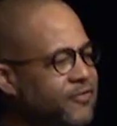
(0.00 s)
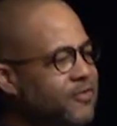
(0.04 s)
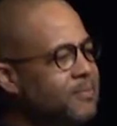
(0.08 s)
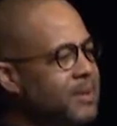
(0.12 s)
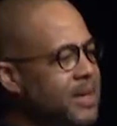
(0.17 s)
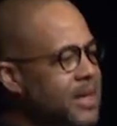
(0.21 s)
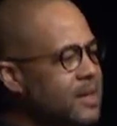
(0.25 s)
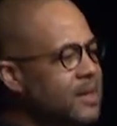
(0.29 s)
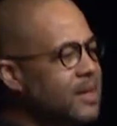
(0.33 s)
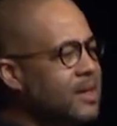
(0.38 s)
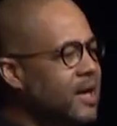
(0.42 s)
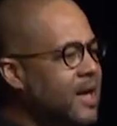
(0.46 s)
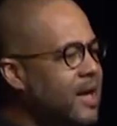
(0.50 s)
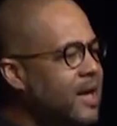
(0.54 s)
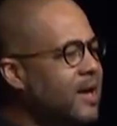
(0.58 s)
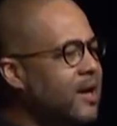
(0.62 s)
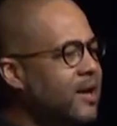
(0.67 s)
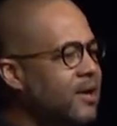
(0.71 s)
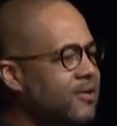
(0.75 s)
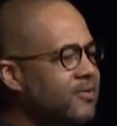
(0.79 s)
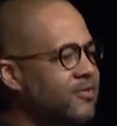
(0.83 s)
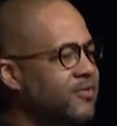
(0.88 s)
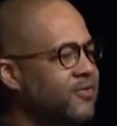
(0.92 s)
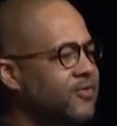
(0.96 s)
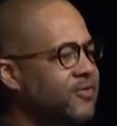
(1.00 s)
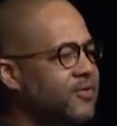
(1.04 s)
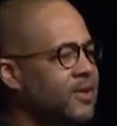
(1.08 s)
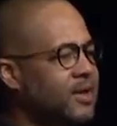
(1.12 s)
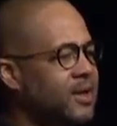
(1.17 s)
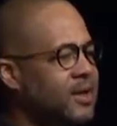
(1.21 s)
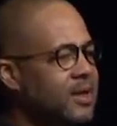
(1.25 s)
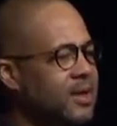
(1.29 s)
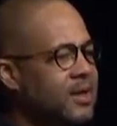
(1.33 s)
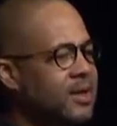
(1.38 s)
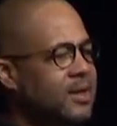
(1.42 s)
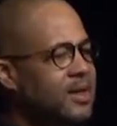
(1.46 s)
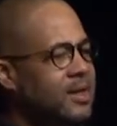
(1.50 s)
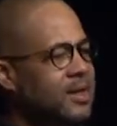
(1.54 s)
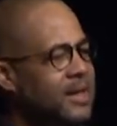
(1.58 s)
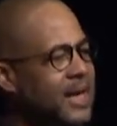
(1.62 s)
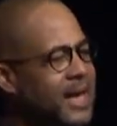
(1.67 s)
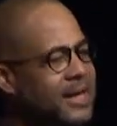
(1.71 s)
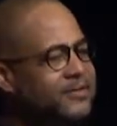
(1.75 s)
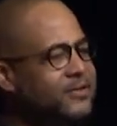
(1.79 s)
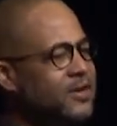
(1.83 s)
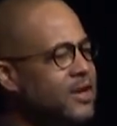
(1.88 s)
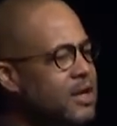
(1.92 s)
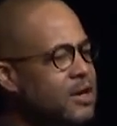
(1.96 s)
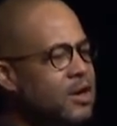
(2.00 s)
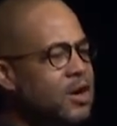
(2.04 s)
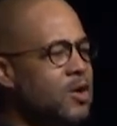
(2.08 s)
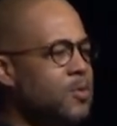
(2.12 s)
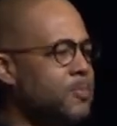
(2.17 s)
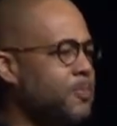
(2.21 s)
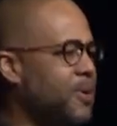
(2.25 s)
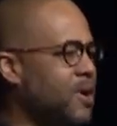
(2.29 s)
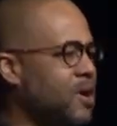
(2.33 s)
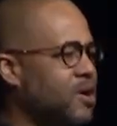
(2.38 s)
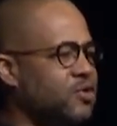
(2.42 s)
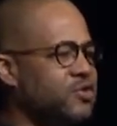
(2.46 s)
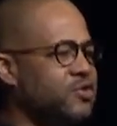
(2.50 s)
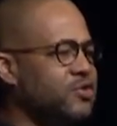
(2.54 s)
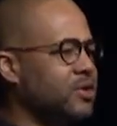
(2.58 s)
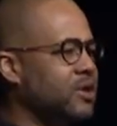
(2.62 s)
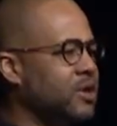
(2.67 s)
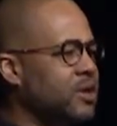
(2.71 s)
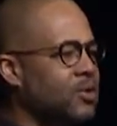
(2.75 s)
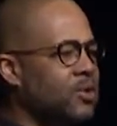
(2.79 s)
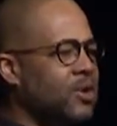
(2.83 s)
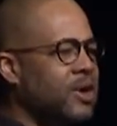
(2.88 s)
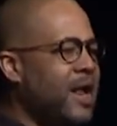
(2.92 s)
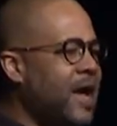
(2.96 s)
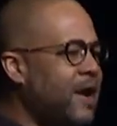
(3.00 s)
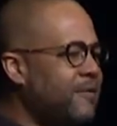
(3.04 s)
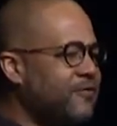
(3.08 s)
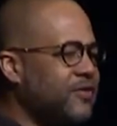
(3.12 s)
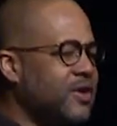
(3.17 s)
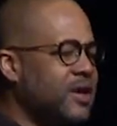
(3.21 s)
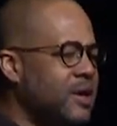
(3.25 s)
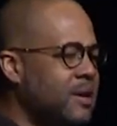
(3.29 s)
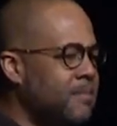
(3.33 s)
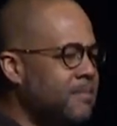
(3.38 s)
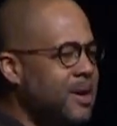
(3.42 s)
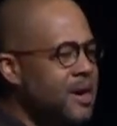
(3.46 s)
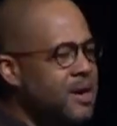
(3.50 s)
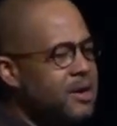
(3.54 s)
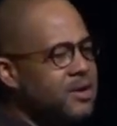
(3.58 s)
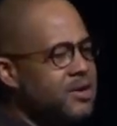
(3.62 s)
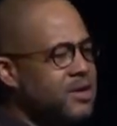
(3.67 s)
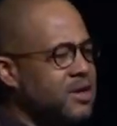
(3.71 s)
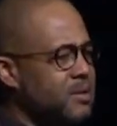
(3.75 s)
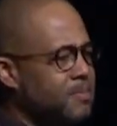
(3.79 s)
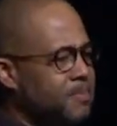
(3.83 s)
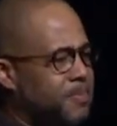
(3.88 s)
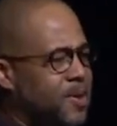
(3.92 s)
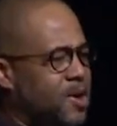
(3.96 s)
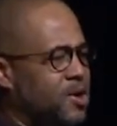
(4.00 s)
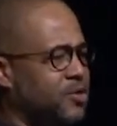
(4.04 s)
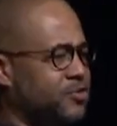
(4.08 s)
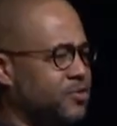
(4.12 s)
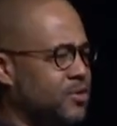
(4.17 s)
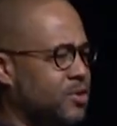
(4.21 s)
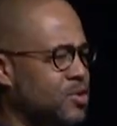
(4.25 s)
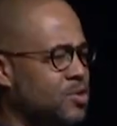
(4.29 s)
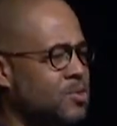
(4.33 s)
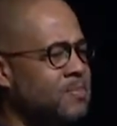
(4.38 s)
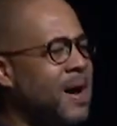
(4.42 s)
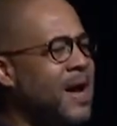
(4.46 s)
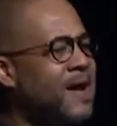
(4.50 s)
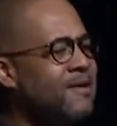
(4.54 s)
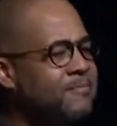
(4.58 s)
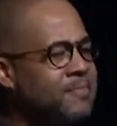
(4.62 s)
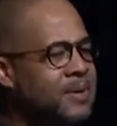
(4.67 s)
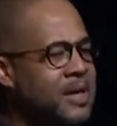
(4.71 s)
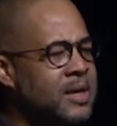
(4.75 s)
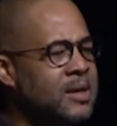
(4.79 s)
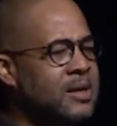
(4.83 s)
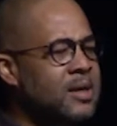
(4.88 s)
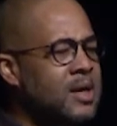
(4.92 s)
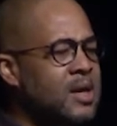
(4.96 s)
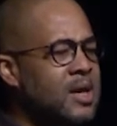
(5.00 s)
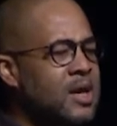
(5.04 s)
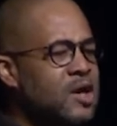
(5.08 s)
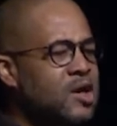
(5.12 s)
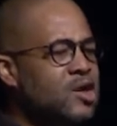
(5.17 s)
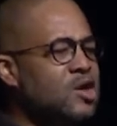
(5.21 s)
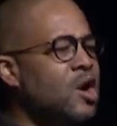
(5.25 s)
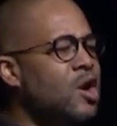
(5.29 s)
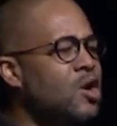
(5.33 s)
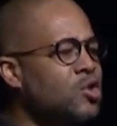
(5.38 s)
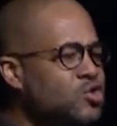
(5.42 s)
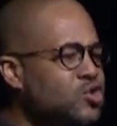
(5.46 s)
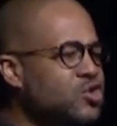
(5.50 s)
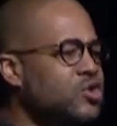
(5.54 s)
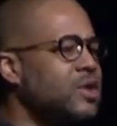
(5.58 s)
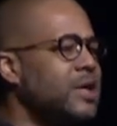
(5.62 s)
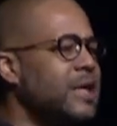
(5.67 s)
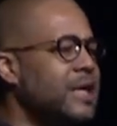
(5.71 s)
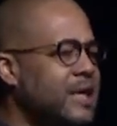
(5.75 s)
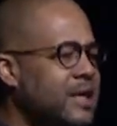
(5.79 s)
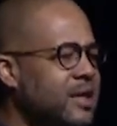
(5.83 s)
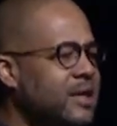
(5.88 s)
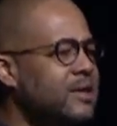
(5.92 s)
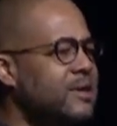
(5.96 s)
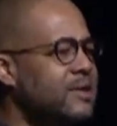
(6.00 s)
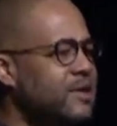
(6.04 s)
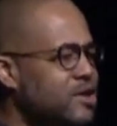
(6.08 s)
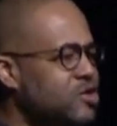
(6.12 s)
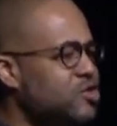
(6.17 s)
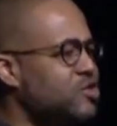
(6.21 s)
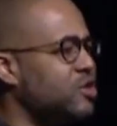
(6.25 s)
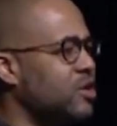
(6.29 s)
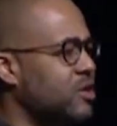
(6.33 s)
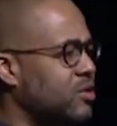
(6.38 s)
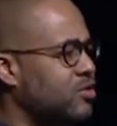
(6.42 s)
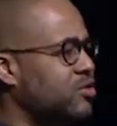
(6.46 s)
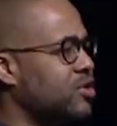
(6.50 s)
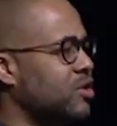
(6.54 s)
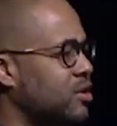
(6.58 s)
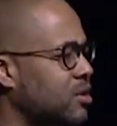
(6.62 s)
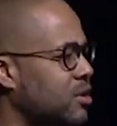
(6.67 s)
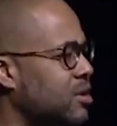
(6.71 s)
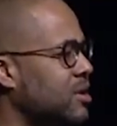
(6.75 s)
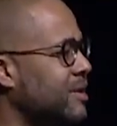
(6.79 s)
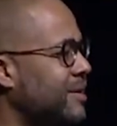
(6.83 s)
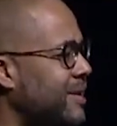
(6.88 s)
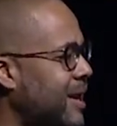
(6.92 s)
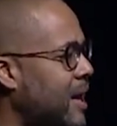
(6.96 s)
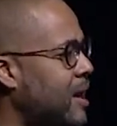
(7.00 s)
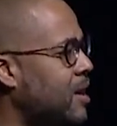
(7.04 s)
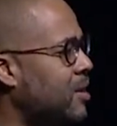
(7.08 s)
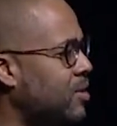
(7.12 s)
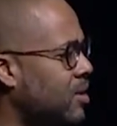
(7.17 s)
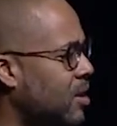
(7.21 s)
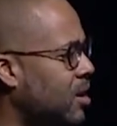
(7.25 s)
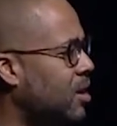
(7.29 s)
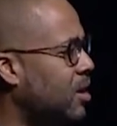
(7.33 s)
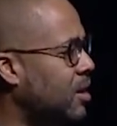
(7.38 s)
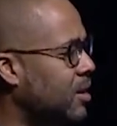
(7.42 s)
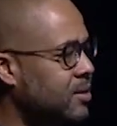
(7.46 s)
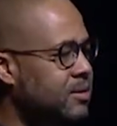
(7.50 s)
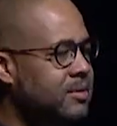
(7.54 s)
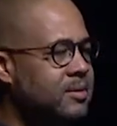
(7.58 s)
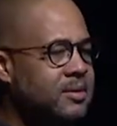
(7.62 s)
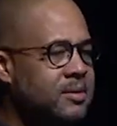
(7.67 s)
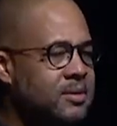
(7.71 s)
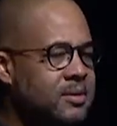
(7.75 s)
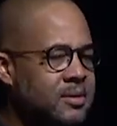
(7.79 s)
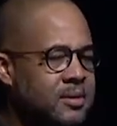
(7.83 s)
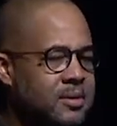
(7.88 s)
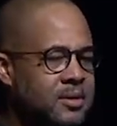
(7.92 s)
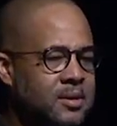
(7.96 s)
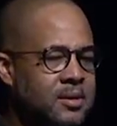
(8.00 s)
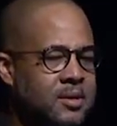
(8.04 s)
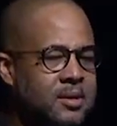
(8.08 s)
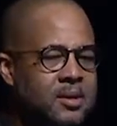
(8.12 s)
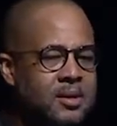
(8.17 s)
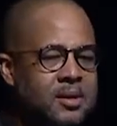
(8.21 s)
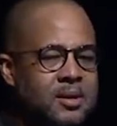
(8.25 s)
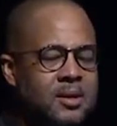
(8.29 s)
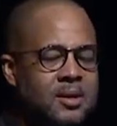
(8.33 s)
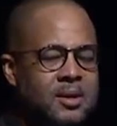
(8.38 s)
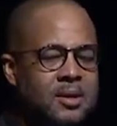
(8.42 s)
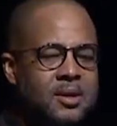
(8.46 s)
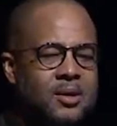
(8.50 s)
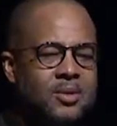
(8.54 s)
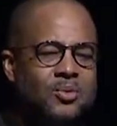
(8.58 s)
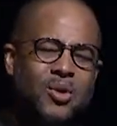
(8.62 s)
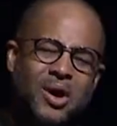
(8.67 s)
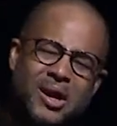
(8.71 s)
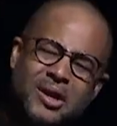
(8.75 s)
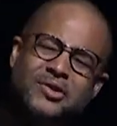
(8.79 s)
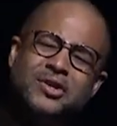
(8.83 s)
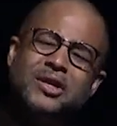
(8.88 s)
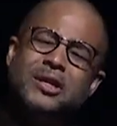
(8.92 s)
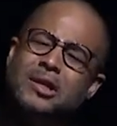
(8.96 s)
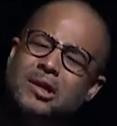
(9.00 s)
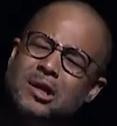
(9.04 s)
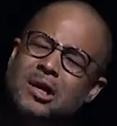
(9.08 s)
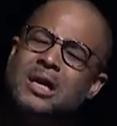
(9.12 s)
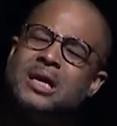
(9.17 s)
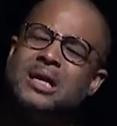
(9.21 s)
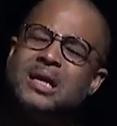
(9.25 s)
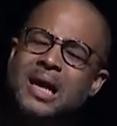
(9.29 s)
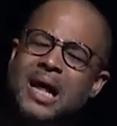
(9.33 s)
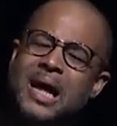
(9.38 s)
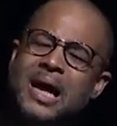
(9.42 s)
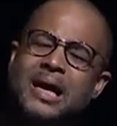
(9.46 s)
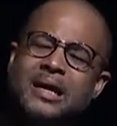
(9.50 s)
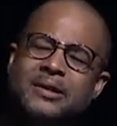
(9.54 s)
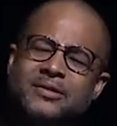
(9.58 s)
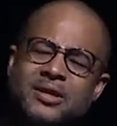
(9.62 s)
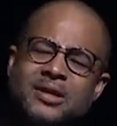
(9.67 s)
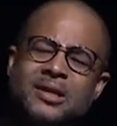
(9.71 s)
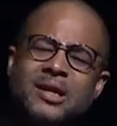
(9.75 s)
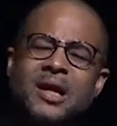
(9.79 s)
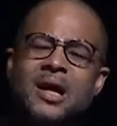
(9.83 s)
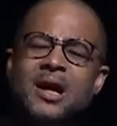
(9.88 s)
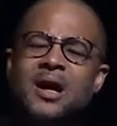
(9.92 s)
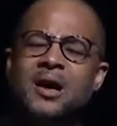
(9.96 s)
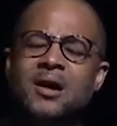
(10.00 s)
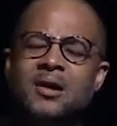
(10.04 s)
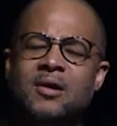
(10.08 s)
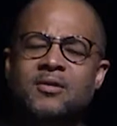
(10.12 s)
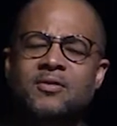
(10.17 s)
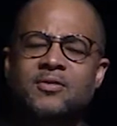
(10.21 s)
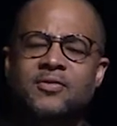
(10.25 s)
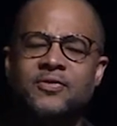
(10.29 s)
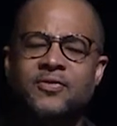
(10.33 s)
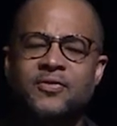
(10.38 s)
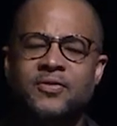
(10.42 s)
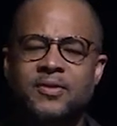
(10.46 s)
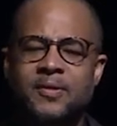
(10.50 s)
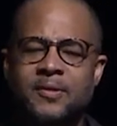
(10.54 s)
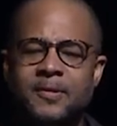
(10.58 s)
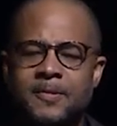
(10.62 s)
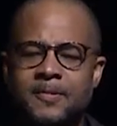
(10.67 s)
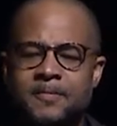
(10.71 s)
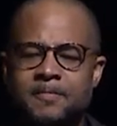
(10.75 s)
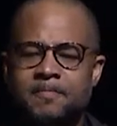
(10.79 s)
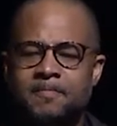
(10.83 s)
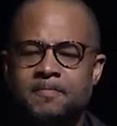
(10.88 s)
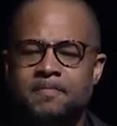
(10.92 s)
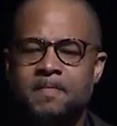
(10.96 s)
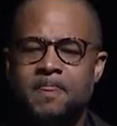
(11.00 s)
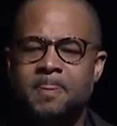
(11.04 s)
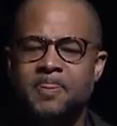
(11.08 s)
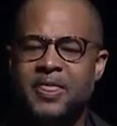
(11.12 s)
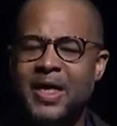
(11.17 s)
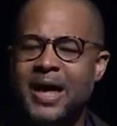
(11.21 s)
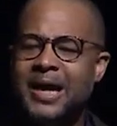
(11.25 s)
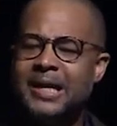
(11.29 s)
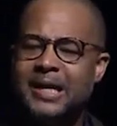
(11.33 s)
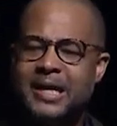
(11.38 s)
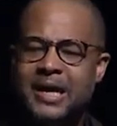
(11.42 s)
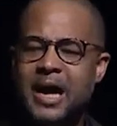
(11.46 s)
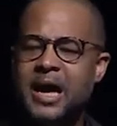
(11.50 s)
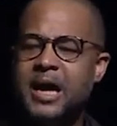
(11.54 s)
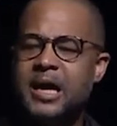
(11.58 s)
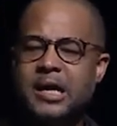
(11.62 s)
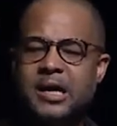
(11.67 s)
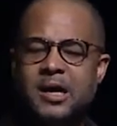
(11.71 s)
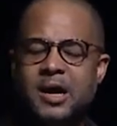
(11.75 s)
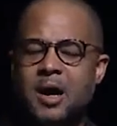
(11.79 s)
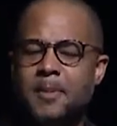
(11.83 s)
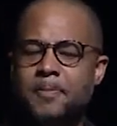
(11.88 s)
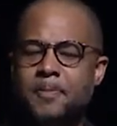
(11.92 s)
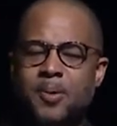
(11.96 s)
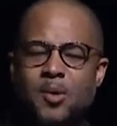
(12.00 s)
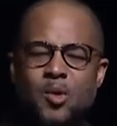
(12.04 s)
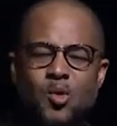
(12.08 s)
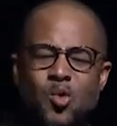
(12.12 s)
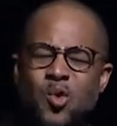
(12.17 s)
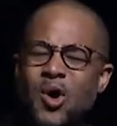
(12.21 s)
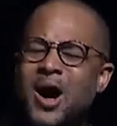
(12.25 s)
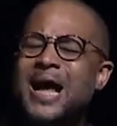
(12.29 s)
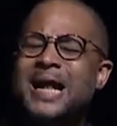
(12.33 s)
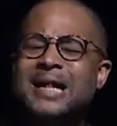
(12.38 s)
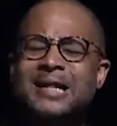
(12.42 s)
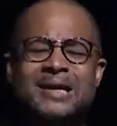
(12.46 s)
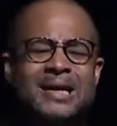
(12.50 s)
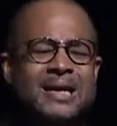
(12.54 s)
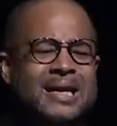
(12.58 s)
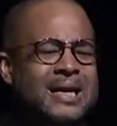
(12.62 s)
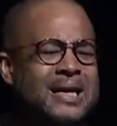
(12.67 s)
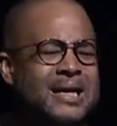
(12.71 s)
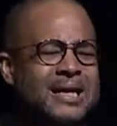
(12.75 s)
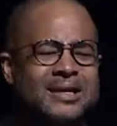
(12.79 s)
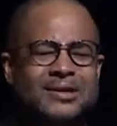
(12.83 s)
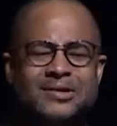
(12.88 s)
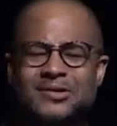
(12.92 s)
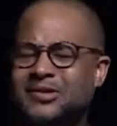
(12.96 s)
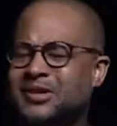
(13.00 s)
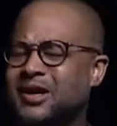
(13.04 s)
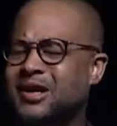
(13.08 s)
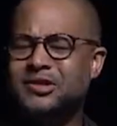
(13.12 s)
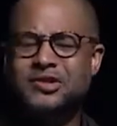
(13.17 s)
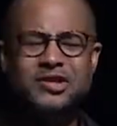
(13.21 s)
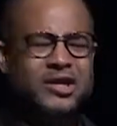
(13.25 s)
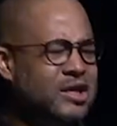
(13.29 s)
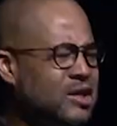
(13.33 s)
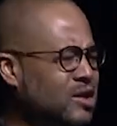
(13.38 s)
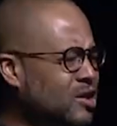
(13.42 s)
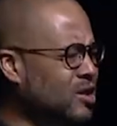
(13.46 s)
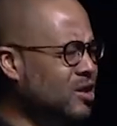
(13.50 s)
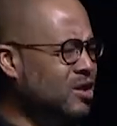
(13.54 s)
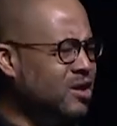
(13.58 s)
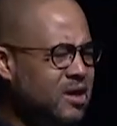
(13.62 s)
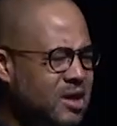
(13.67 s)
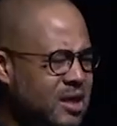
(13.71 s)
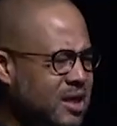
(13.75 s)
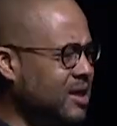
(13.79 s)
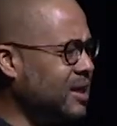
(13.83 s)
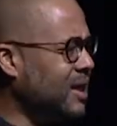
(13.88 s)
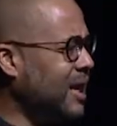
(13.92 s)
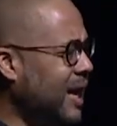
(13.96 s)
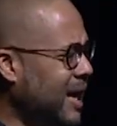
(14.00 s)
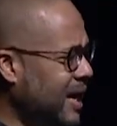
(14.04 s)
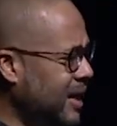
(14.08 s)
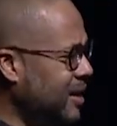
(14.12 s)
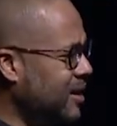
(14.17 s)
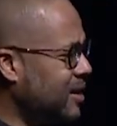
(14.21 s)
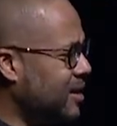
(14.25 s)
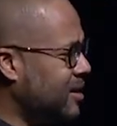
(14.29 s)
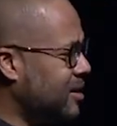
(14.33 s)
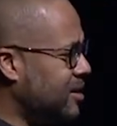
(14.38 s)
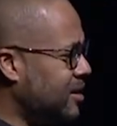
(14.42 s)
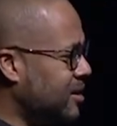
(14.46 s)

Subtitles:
me to love Latino person or an African-American person whom I've been culturally conditioned to look down on? What does it look like to love that gay couple? What does it look like